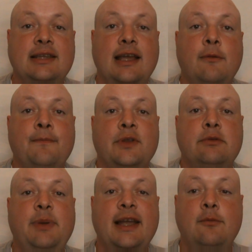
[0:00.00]
Now
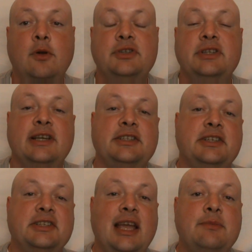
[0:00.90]
Rebecca Watson is
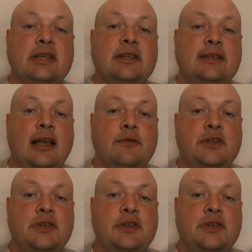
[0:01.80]
actually a skeptic herself.